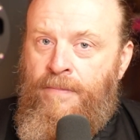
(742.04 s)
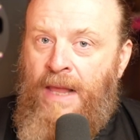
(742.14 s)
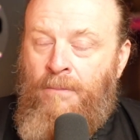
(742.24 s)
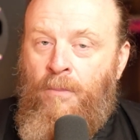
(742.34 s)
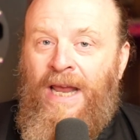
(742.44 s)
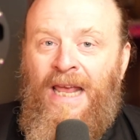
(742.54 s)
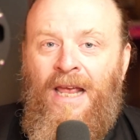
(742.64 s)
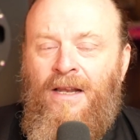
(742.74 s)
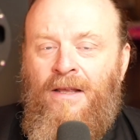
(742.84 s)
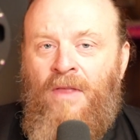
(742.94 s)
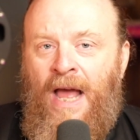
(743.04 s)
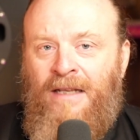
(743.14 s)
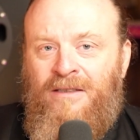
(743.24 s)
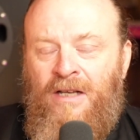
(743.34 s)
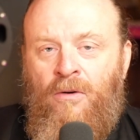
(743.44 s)
And by hitting
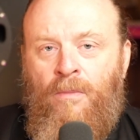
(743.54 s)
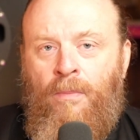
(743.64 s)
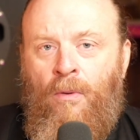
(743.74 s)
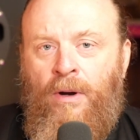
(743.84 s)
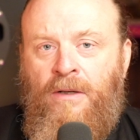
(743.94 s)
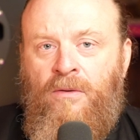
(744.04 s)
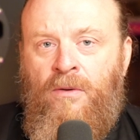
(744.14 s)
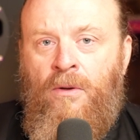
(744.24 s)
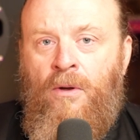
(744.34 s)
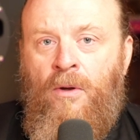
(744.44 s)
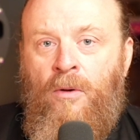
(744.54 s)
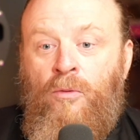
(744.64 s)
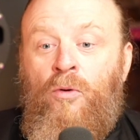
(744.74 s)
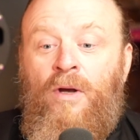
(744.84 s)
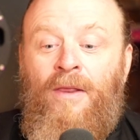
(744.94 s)
that center point,
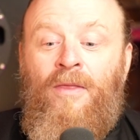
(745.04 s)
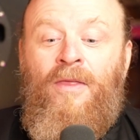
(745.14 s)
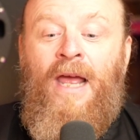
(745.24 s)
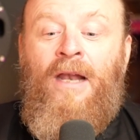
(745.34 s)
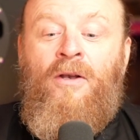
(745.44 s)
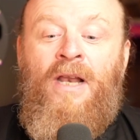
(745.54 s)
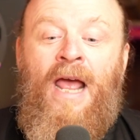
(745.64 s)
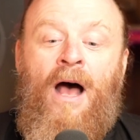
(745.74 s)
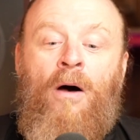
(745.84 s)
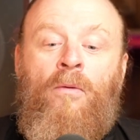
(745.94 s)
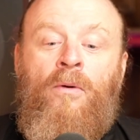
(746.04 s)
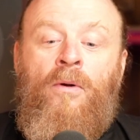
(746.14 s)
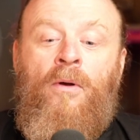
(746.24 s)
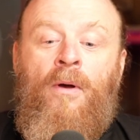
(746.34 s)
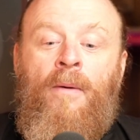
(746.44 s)
you can then now
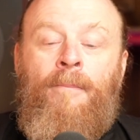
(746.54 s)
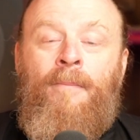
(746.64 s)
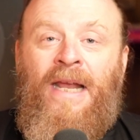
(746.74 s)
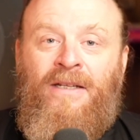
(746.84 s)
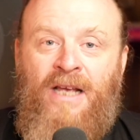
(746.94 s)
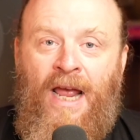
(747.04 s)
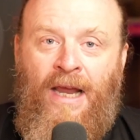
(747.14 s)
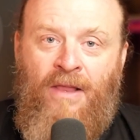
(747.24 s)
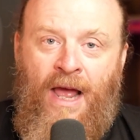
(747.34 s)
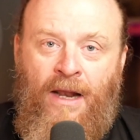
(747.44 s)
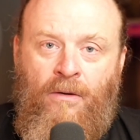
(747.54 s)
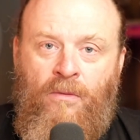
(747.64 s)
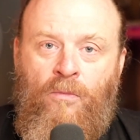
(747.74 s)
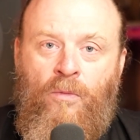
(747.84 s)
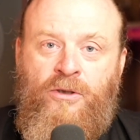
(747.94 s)
maintain that,
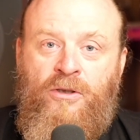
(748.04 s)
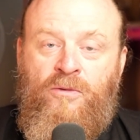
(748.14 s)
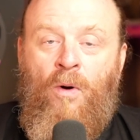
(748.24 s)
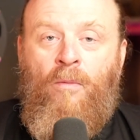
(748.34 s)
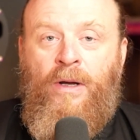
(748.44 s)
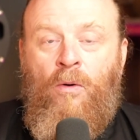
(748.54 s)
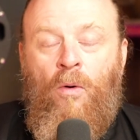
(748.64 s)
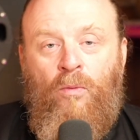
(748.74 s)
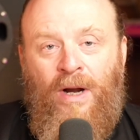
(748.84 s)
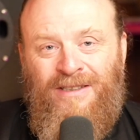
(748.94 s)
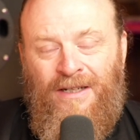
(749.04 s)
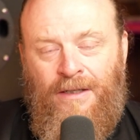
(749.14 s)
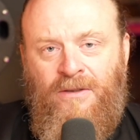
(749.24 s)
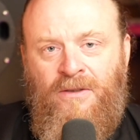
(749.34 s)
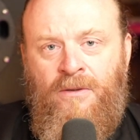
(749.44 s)
which is what we call
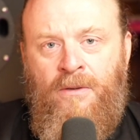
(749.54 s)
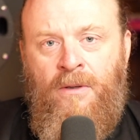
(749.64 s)
resonance,